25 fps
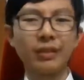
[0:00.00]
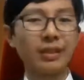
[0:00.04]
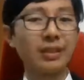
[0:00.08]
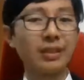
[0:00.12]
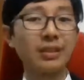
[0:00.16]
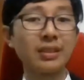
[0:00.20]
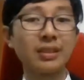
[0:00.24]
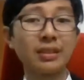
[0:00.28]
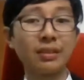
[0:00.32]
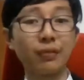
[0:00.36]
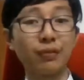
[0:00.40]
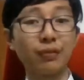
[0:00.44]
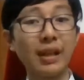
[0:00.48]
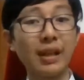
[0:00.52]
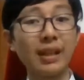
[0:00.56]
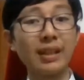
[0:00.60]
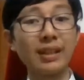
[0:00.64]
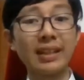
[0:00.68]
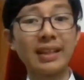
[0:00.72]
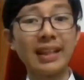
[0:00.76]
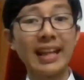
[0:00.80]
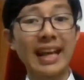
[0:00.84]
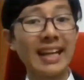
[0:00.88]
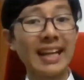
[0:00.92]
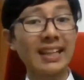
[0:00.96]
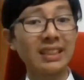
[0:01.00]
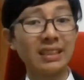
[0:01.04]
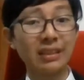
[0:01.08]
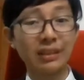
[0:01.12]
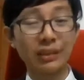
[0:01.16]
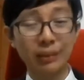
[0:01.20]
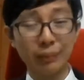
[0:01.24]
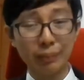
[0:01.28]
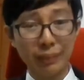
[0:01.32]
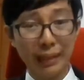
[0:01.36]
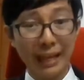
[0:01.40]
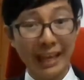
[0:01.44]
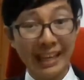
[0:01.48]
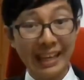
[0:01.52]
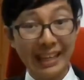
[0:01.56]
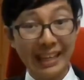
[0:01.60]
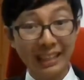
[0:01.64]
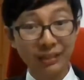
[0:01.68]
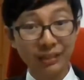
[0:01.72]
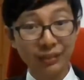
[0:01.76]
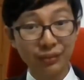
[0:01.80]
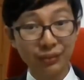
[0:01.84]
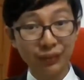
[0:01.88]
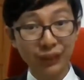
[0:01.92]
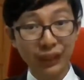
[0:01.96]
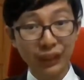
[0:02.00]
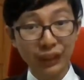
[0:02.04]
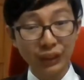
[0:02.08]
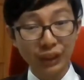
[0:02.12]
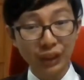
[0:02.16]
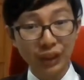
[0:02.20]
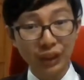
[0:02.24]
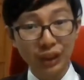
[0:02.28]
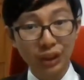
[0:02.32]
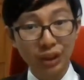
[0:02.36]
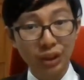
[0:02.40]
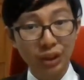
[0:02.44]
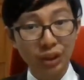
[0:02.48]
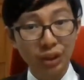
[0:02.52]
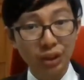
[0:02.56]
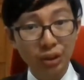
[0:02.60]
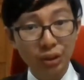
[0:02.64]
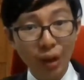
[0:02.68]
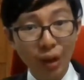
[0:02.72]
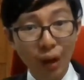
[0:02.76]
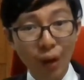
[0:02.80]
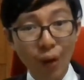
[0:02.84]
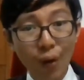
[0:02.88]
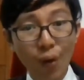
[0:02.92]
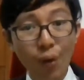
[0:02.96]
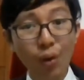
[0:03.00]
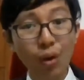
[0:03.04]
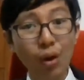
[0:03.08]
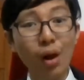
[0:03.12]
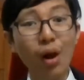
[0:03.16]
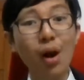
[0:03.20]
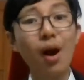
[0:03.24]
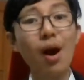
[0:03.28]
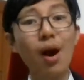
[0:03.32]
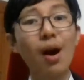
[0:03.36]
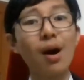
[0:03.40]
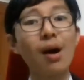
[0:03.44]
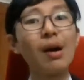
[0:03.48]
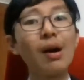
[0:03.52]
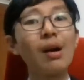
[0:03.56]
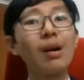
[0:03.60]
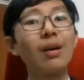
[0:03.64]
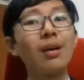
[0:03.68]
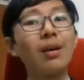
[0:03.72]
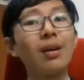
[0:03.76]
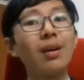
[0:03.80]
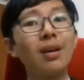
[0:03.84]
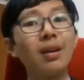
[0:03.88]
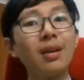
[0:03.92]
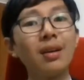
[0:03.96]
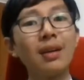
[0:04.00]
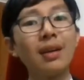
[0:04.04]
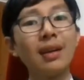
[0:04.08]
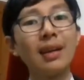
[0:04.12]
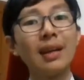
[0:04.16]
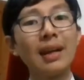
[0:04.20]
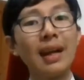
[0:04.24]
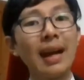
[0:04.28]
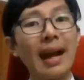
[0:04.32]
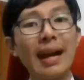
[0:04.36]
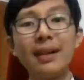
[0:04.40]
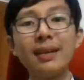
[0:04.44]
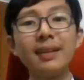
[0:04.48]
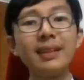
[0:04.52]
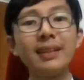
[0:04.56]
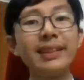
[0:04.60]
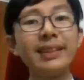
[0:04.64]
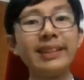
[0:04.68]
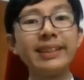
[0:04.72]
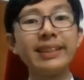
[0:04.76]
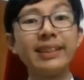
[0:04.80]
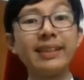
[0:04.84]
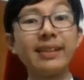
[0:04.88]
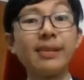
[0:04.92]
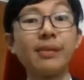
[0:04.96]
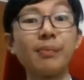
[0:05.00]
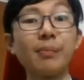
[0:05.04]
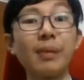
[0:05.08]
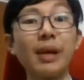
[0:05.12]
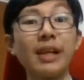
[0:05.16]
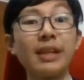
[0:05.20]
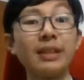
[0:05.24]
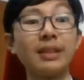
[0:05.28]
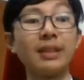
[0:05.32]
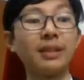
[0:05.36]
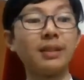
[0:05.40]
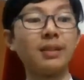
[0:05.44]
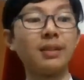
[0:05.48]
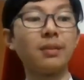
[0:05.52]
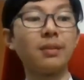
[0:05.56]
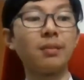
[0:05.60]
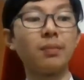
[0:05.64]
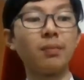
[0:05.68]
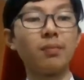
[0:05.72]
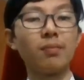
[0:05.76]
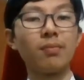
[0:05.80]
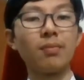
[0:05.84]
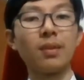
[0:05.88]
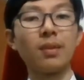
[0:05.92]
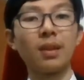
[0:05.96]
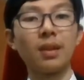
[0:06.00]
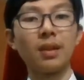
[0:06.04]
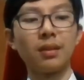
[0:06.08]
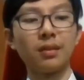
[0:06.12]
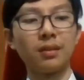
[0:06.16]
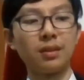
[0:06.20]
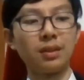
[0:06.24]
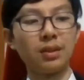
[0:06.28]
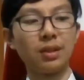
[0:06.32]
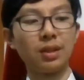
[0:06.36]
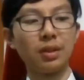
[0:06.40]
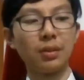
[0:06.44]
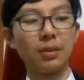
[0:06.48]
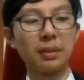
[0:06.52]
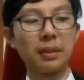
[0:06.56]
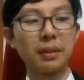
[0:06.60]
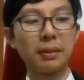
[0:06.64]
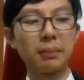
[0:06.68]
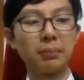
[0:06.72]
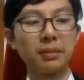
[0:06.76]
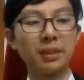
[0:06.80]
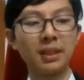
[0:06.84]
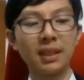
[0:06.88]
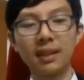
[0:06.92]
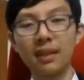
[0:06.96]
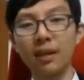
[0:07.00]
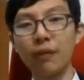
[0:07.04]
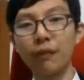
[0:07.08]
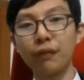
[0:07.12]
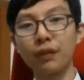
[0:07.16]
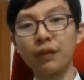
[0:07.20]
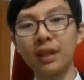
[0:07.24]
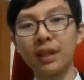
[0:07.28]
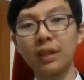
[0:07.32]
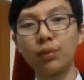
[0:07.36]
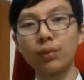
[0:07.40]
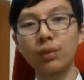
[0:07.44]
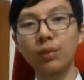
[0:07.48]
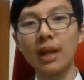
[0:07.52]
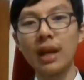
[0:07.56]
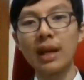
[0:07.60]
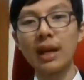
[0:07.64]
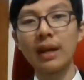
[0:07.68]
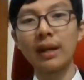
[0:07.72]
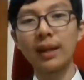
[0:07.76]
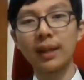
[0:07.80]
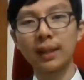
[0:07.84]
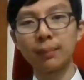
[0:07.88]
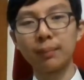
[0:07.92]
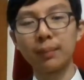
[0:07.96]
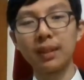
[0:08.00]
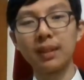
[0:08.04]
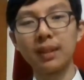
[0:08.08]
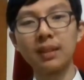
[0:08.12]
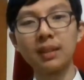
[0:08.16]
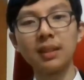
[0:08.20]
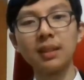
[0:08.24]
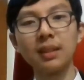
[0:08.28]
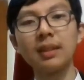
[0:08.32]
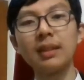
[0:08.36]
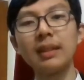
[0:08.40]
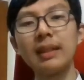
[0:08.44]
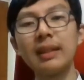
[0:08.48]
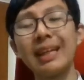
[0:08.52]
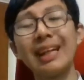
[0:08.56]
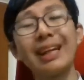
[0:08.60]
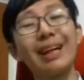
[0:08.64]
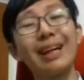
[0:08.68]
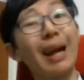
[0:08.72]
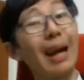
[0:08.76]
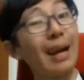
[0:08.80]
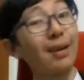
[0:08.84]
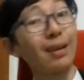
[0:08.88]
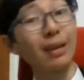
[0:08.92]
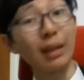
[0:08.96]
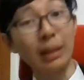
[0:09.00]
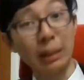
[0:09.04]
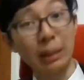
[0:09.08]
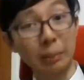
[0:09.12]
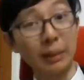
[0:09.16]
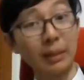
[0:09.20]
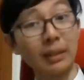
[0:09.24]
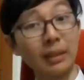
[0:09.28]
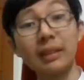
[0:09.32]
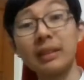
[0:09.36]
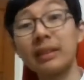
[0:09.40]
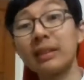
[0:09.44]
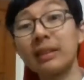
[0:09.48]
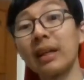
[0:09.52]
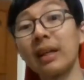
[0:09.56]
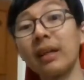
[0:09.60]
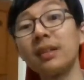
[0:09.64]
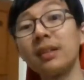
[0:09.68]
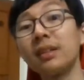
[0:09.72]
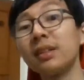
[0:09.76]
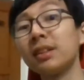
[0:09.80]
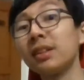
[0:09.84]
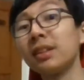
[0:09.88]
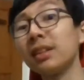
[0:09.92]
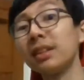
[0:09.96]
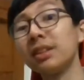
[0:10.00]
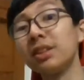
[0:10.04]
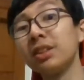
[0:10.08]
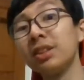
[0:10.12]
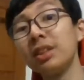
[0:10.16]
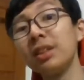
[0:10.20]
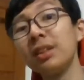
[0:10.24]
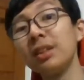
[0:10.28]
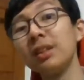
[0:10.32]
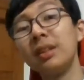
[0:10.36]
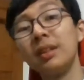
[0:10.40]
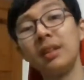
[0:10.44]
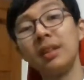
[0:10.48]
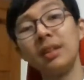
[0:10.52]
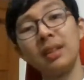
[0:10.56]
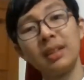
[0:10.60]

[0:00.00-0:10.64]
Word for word: his final act, may feel so long. I really didn't mind it. So um, ten out of ten would I recommend it? I recommend the entire trilogy.